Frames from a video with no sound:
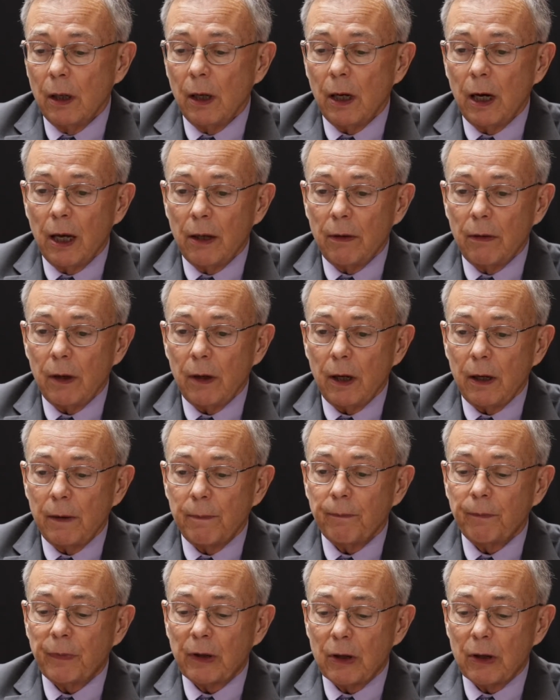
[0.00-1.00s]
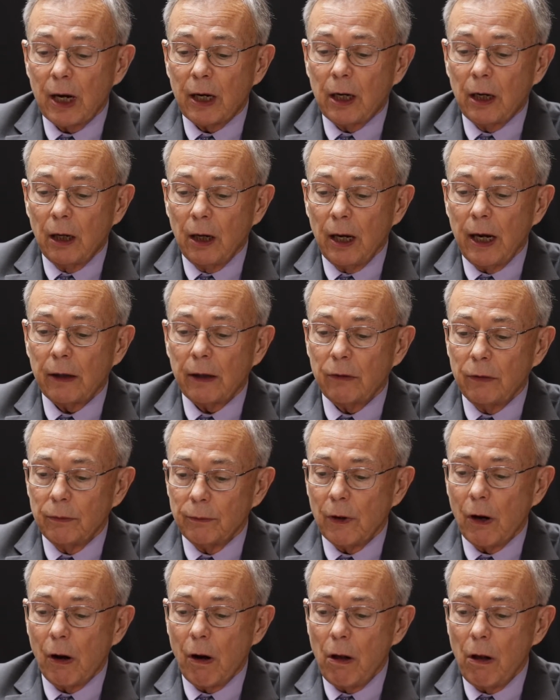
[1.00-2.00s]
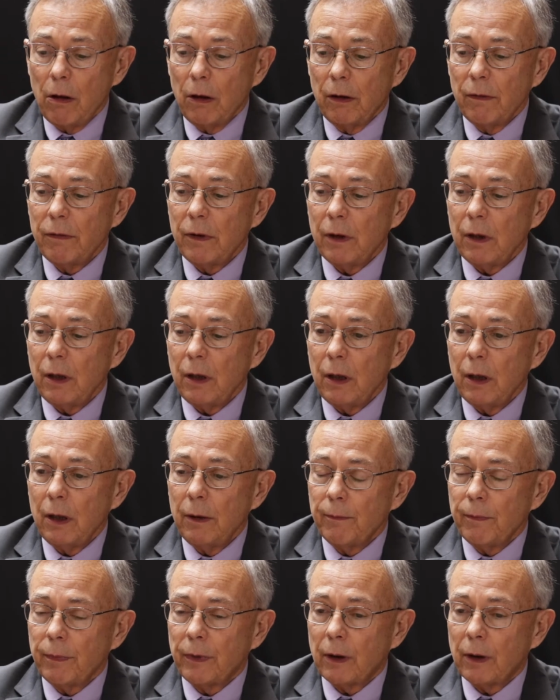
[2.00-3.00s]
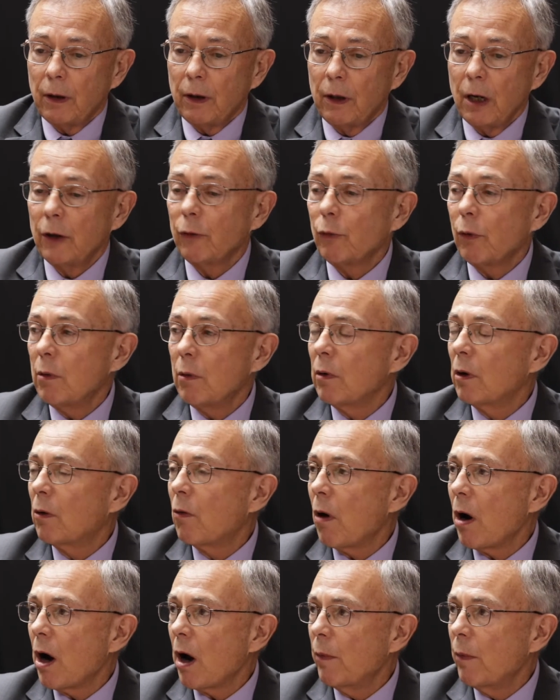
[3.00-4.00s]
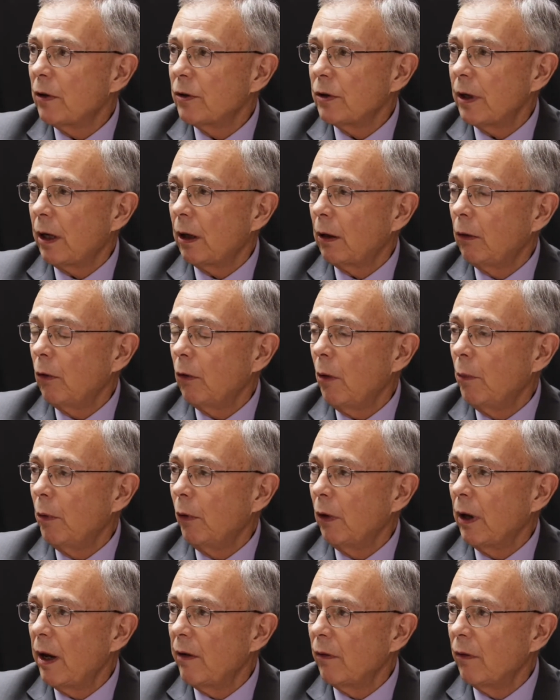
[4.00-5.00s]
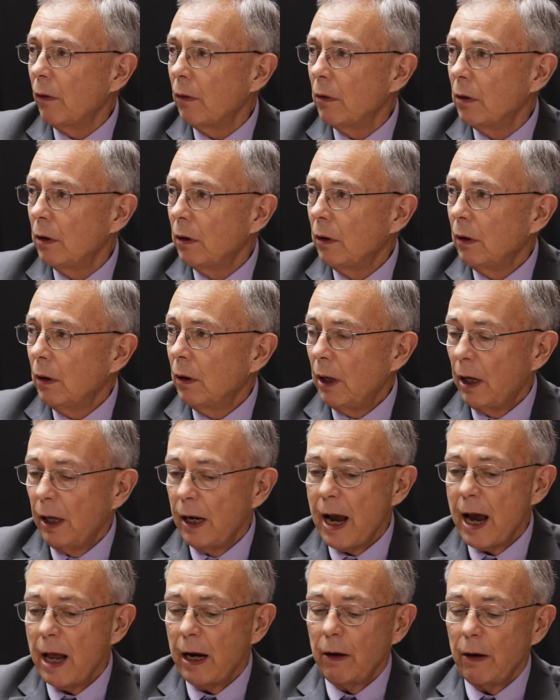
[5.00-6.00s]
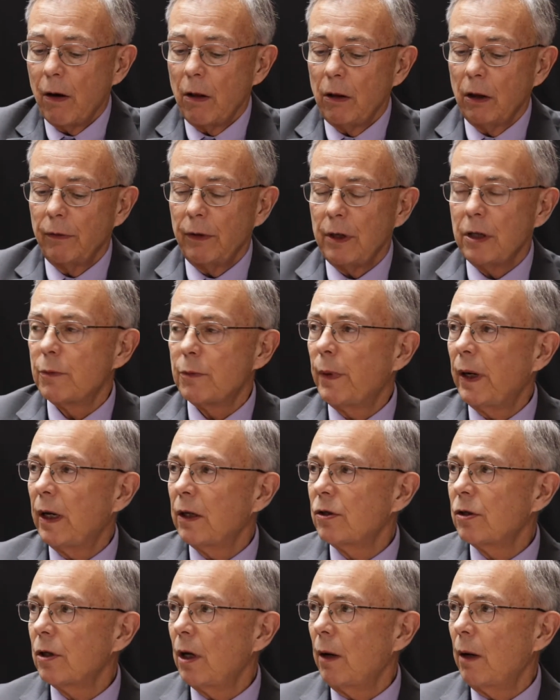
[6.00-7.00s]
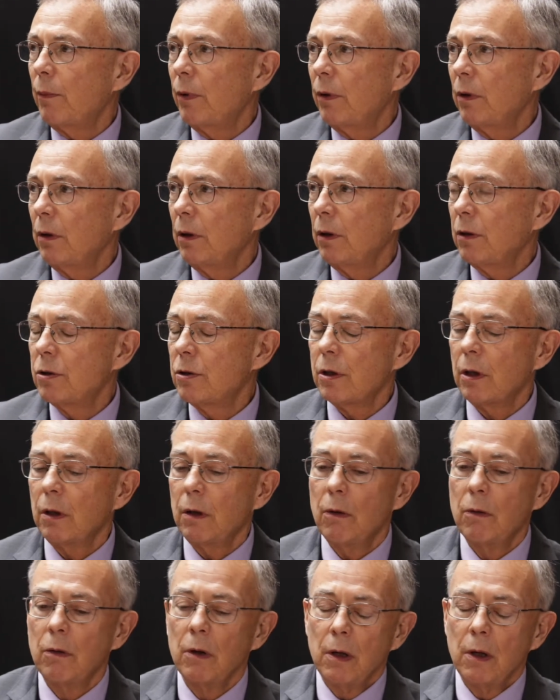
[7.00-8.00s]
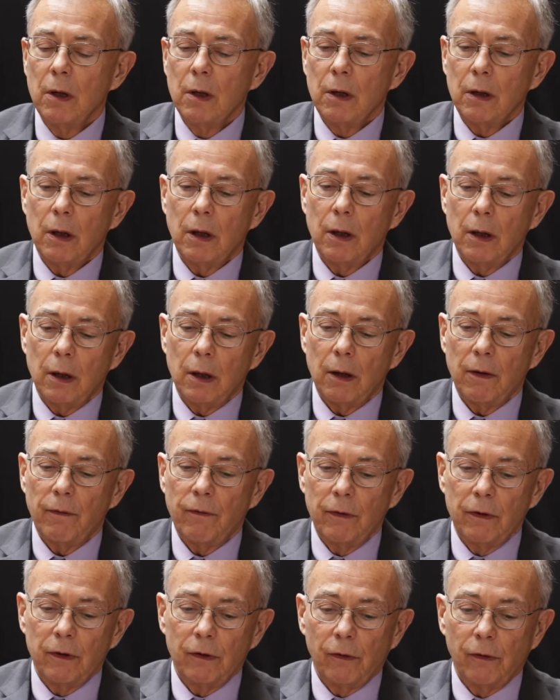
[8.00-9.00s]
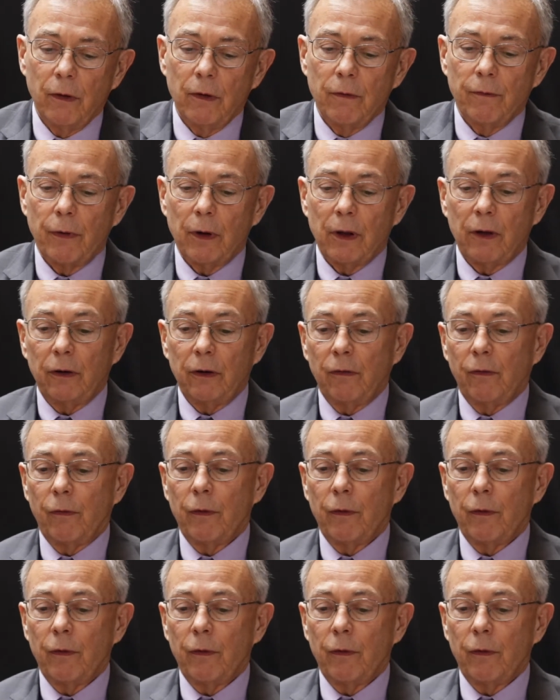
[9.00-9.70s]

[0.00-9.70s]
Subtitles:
and then they collect all of the country requirements at a global level and adding all of these pests up. And so, for